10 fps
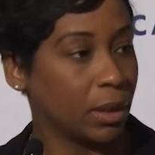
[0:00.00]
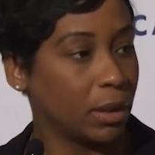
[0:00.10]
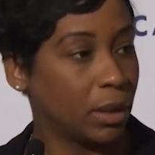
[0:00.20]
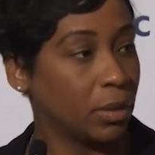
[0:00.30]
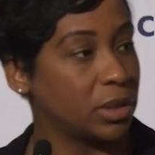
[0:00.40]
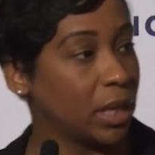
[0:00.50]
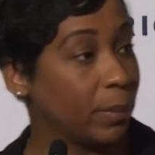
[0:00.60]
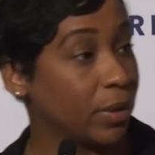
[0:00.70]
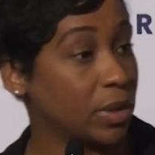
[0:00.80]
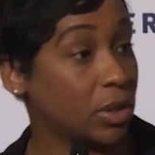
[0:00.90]
Those
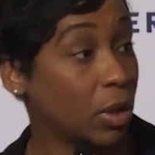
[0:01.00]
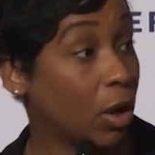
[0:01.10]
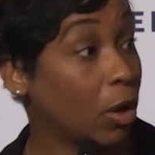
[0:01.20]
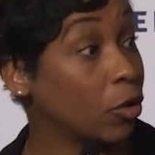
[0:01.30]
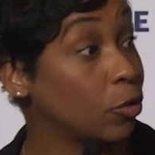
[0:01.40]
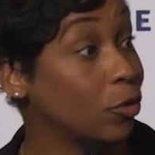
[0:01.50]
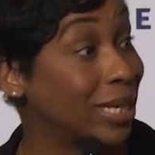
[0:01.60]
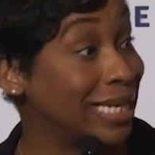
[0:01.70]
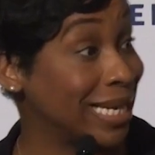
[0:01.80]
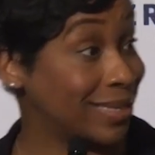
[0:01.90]
numbers are
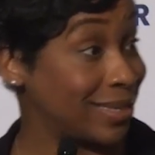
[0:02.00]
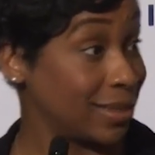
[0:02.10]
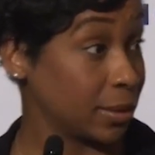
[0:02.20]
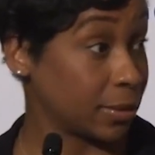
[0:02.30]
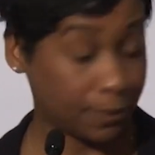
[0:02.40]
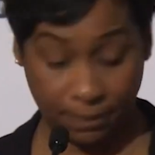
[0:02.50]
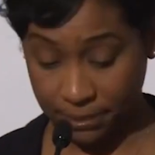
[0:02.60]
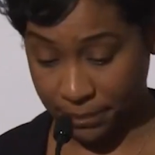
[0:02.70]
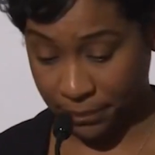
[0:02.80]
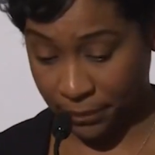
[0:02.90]
horrendous.
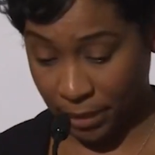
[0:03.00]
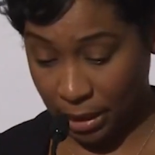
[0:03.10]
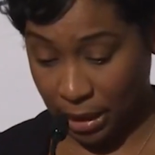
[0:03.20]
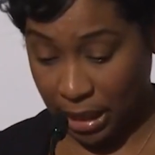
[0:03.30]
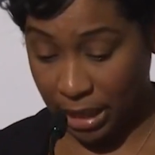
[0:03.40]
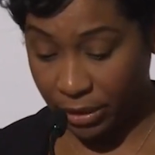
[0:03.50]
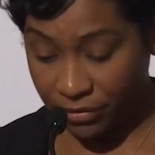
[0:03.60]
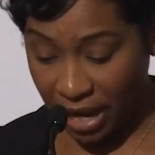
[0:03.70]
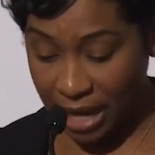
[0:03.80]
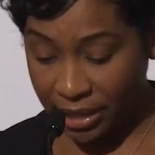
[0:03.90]
And the
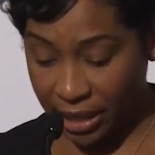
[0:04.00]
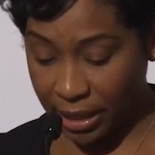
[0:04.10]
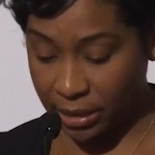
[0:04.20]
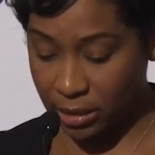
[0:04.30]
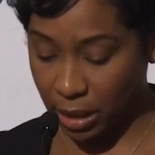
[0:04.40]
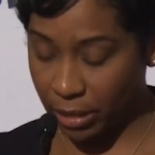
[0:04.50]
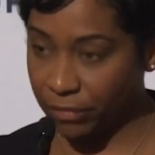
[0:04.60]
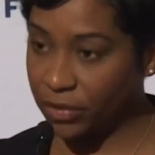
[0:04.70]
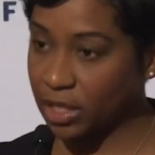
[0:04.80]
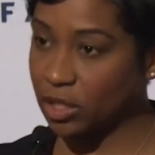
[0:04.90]
findings
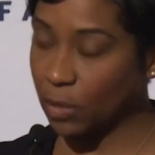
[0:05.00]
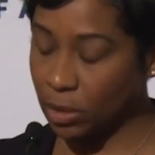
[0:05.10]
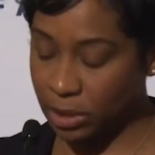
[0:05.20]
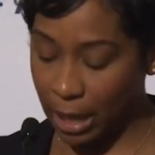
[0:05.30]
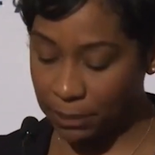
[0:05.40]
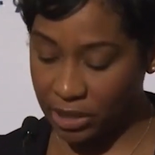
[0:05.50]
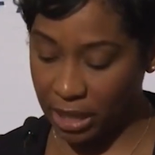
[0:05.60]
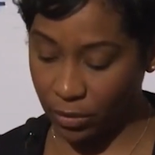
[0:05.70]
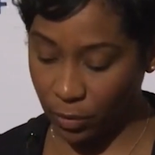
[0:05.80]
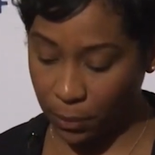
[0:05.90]
of this most
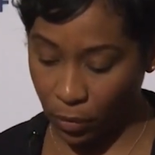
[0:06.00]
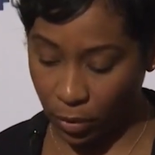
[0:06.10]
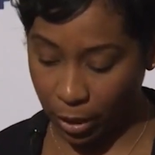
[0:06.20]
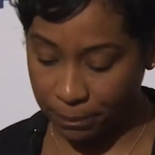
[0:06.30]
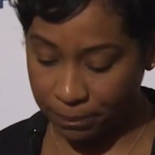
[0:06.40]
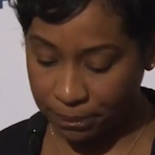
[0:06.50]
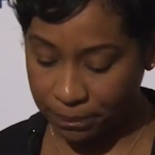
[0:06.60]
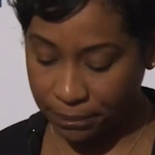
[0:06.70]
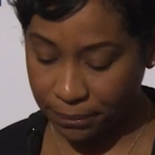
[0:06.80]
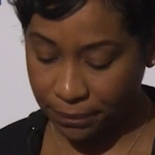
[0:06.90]
updated report
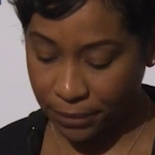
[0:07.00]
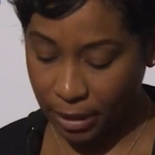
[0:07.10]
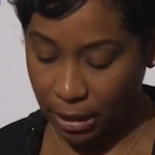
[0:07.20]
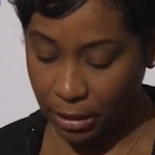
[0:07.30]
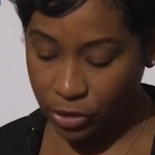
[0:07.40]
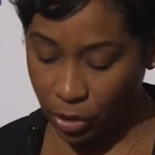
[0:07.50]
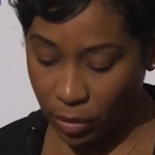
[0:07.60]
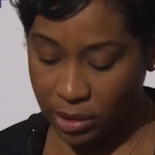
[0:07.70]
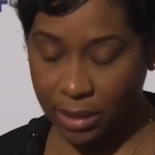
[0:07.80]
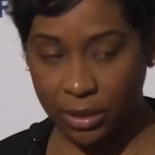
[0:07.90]

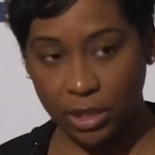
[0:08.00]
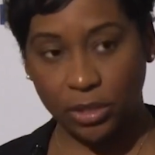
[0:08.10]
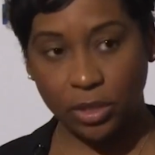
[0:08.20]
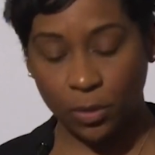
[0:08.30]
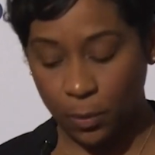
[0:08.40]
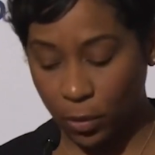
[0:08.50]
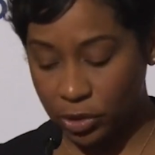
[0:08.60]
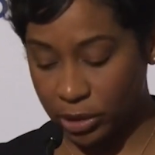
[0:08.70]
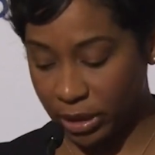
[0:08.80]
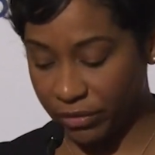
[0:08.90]
shows that this
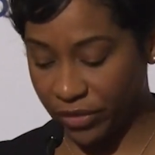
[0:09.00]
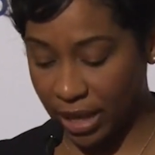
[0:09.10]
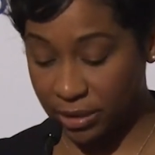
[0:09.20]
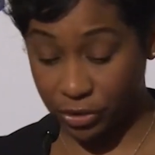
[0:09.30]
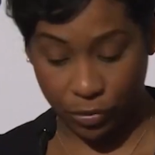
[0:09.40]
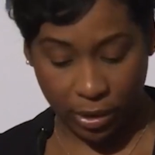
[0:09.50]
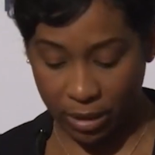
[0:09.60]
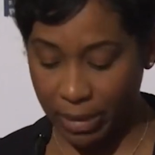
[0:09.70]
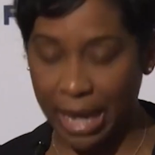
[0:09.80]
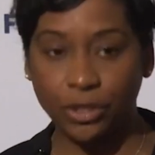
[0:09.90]
disproportionately affects, as you can
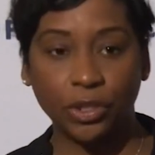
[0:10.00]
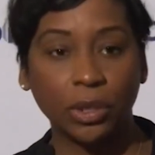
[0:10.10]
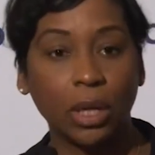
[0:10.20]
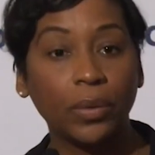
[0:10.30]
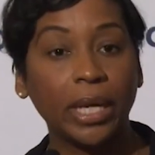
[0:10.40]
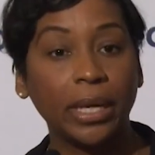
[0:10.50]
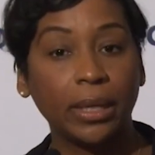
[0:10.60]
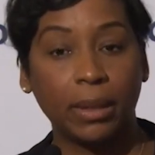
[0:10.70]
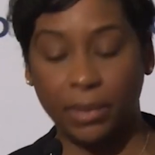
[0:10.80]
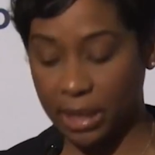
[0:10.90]
imagine,
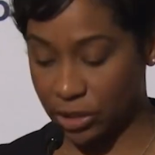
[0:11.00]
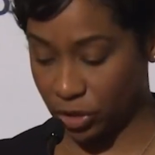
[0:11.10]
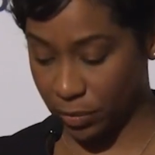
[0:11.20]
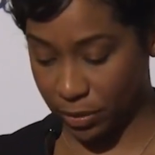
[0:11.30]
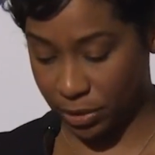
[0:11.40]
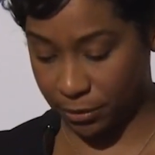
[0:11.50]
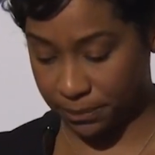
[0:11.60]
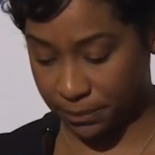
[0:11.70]
low-income customers,